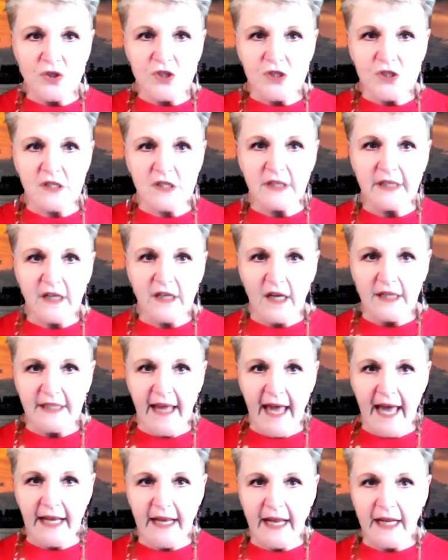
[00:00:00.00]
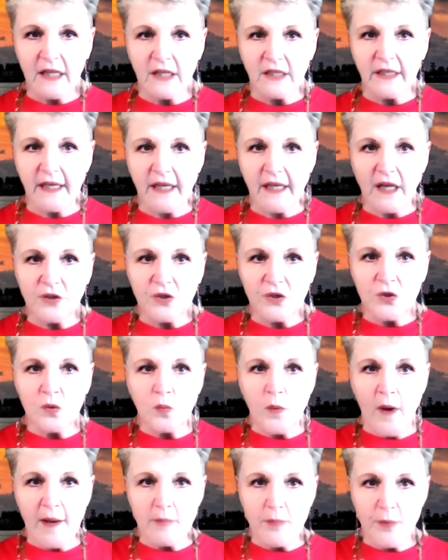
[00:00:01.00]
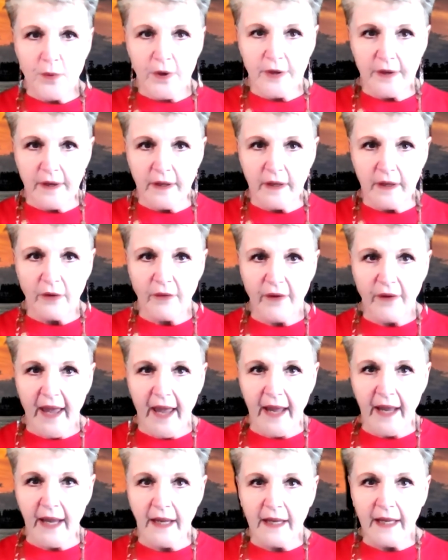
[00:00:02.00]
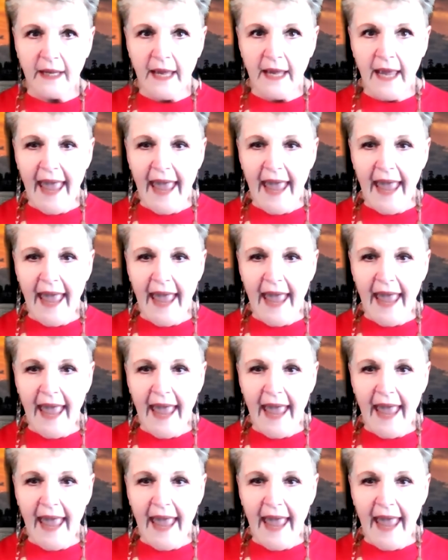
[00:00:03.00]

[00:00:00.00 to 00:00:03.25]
you just click on that and click new whiteboard, okay?